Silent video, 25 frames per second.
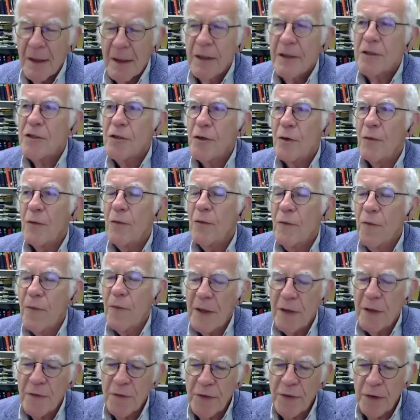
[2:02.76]
So
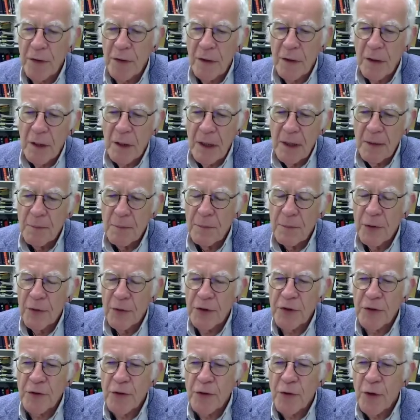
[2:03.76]
one of the
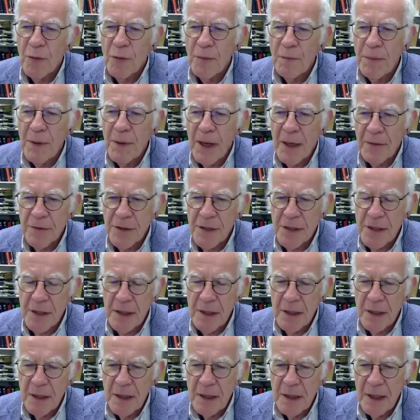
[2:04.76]
important compounds
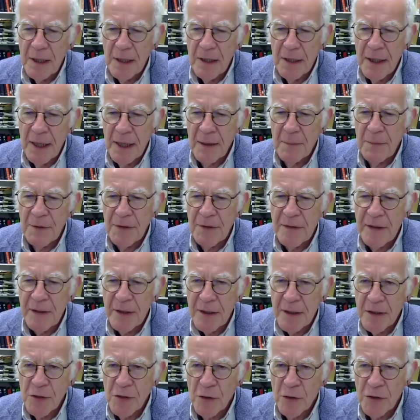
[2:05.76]
in
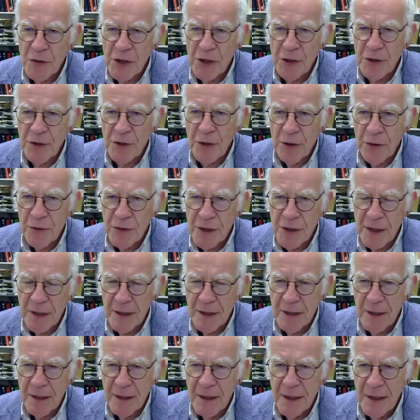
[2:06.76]
empathy is
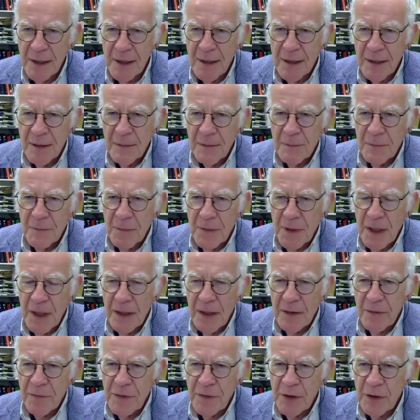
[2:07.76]
oxytocin.
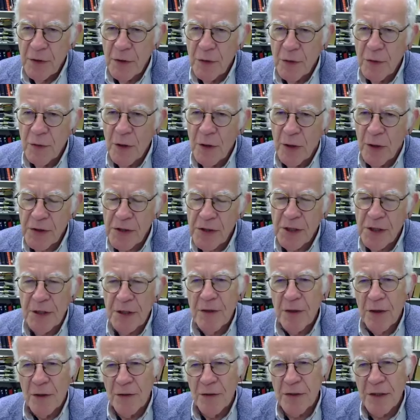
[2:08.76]
And we knew
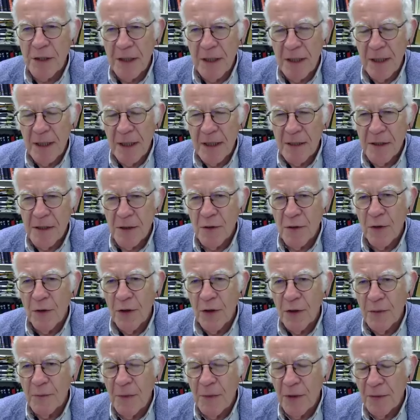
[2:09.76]
oxytocin as a
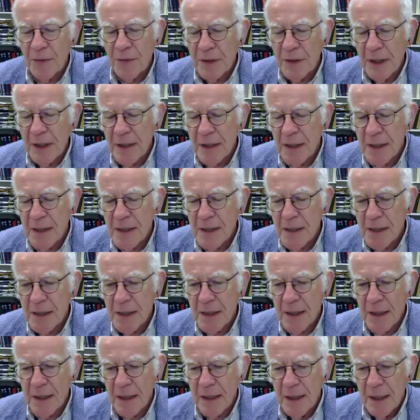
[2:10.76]
hormone that is
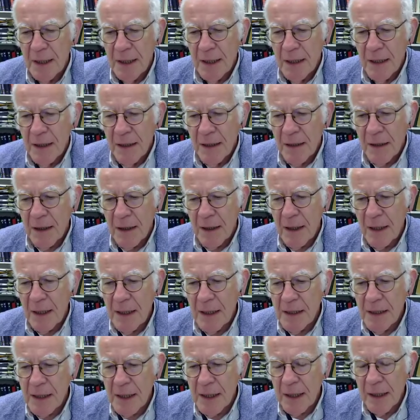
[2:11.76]

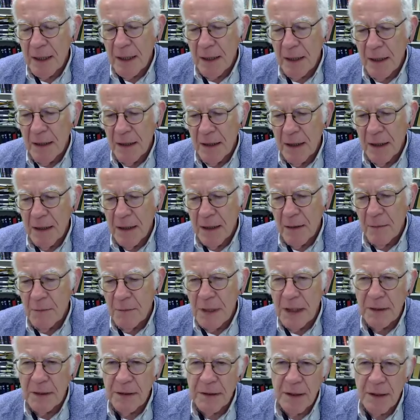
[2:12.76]
releasing
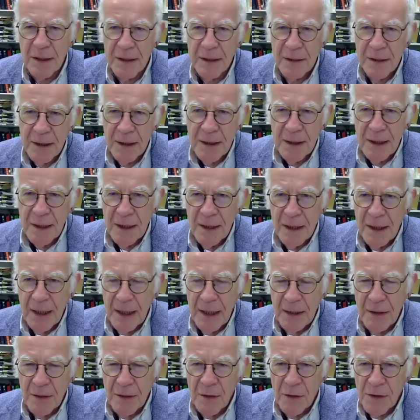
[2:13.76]
milk
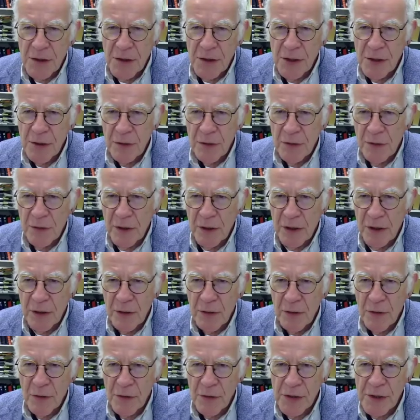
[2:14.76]
and
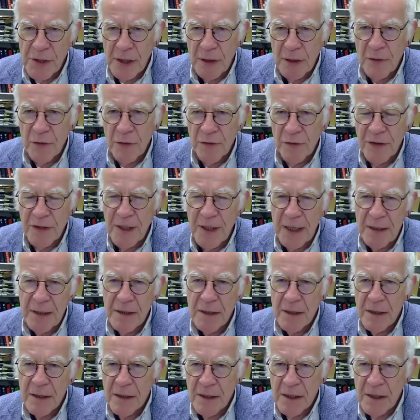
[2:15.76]
also causing
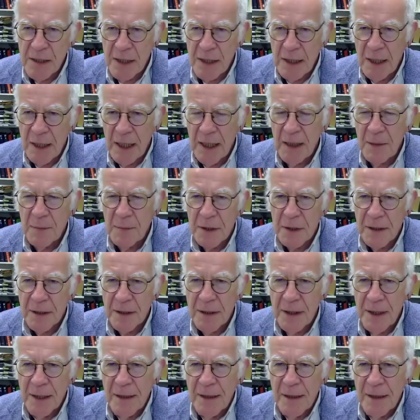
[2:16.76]
contractions in labor.